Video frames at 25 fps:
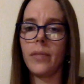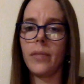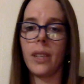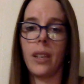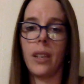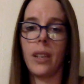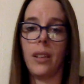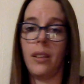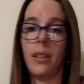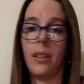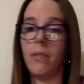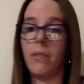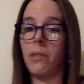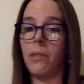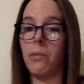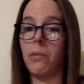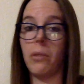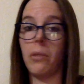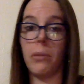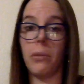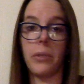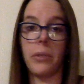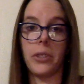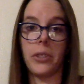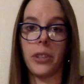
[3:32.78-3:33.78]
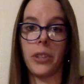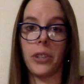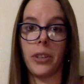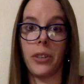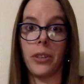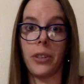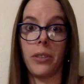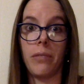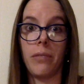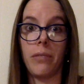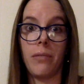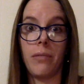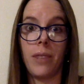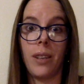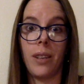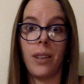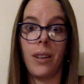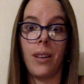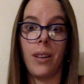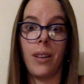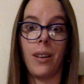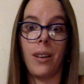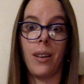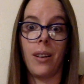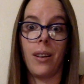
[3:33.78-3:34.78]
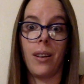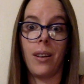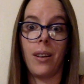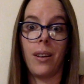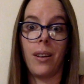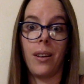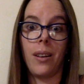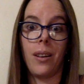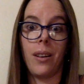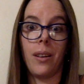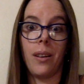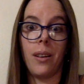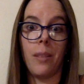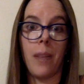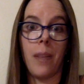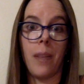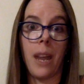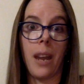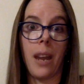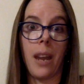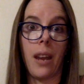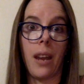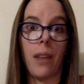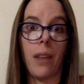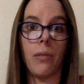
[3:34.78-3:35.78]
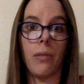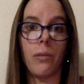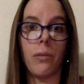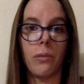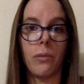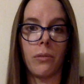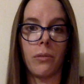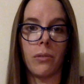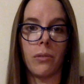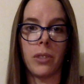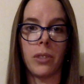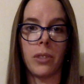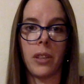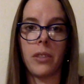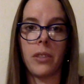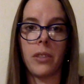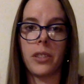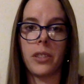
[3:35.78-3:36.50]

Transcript: and then we will return my result